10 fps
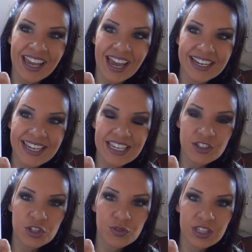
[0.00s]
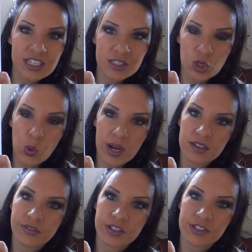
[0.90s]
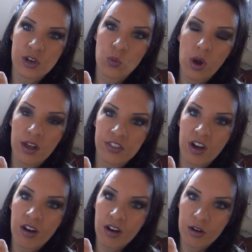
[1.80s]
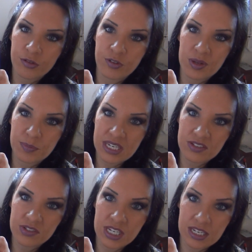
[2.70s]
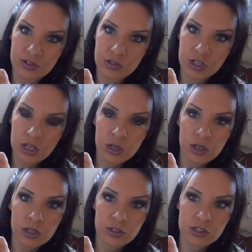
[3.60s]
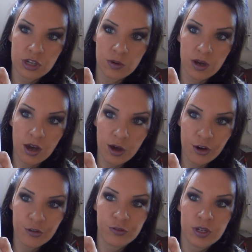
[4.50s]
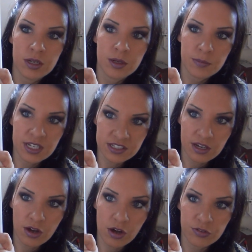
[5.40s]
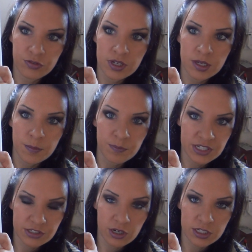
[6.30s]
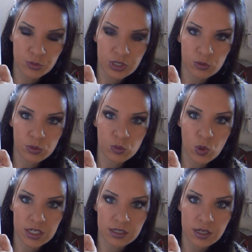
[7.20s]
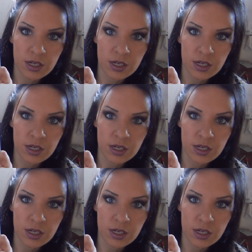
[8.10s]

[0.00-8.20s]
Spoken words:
and each of these Quavers are worth half a beat each. So a half plus a half is going to equal 1.